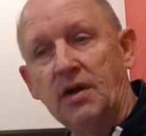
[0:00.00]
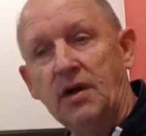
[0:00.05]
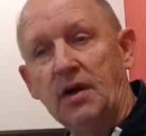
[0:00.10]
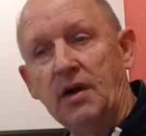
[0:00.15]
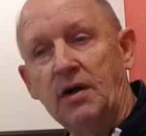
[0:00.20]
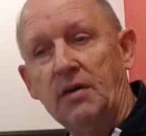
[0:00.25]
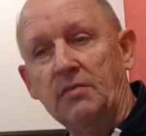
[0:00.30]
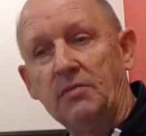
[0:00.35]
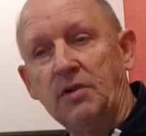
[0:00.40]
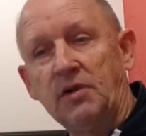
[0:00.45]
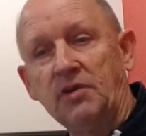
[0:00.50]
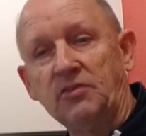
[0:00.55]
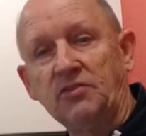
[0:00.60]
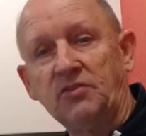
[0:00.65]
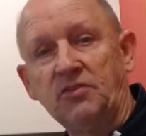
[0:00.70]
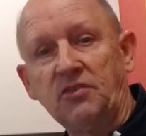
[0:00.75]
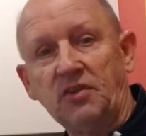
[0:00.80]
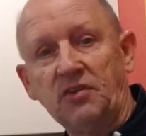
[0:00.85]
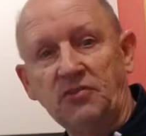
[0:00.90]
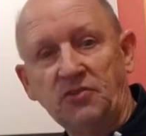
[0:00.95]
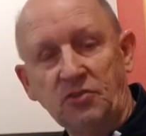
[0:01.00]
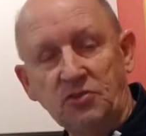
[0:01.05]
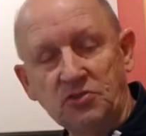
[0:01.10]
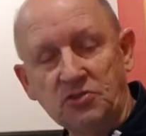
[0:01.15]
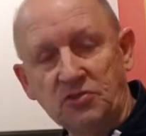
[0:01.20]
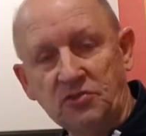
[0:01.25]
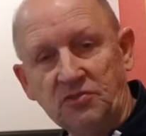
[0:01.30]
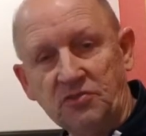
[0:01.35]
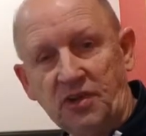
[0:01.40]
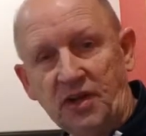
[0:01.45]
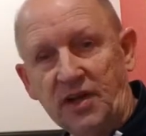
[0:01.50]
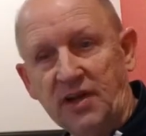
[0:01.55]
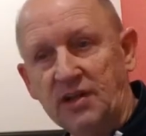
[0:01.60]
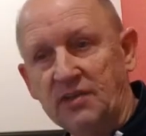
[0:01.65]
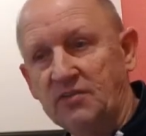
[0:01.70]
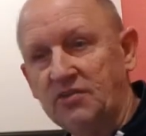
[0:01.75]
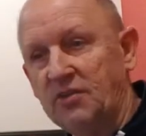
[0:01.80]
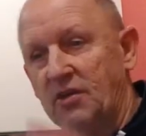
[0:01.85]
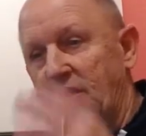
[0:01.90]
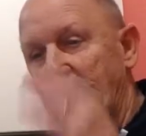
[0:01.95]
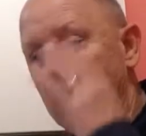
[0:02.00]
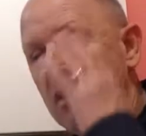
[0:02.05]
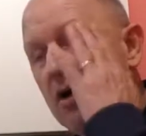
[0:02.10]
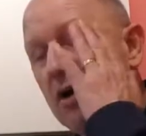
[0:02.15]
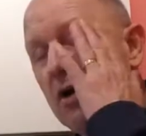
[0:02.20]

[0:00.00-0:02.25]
because it's a social science,